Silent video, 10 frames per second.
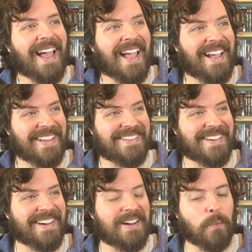And
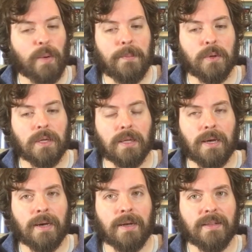uh, we will
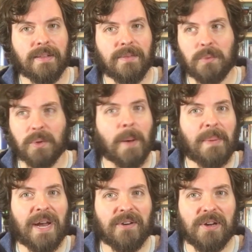uh, we'll
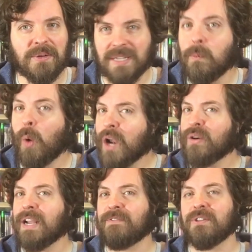compare notes. I'm
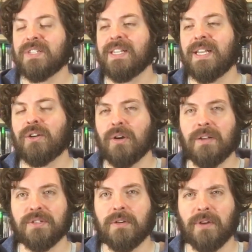wondering if there's any
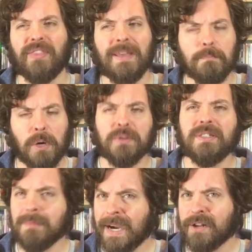crossover. I think
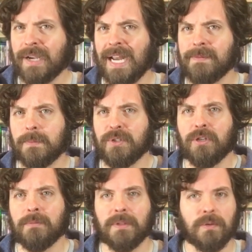most of mine are kind of
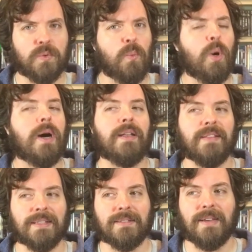obscure, but there's one
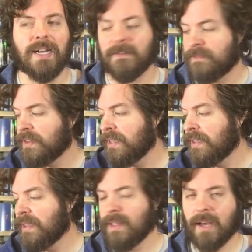that's kind of
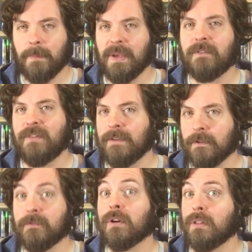a big
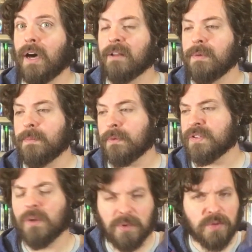favorite for a lot of people.
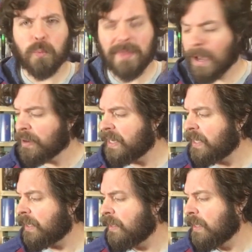So just without
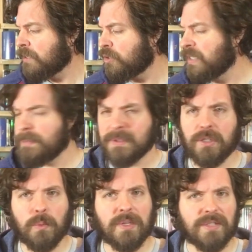getting too deep
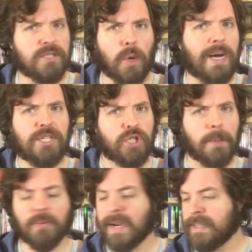into the woods, let's go ahead and
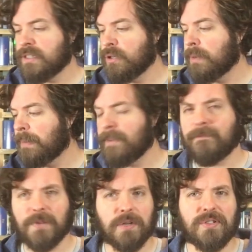jump right into it. My
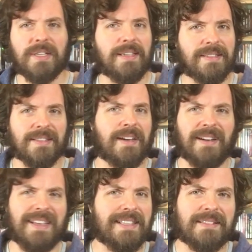first is
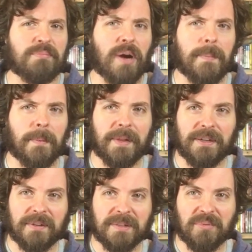uh, it's probably
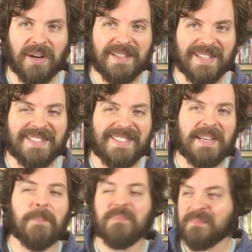no surprise. It's
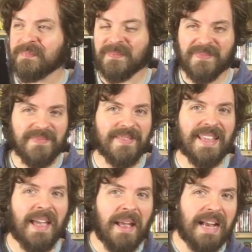the
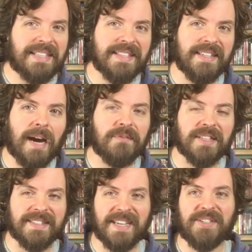it's the
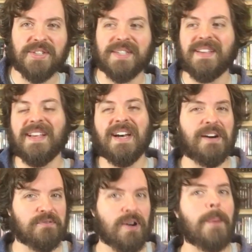novelization
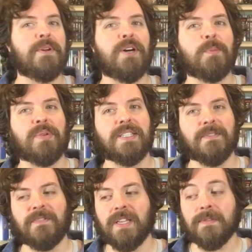of Robin Hood, Prince
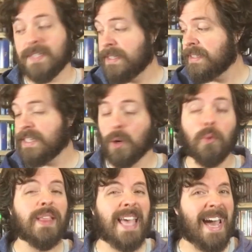of Thieves. This is the
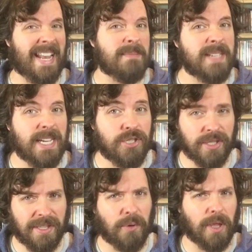only
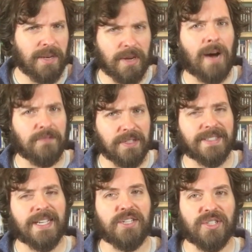adaptation, the only
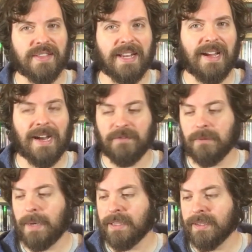novelization that I have
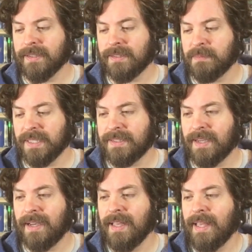on my list. But uh,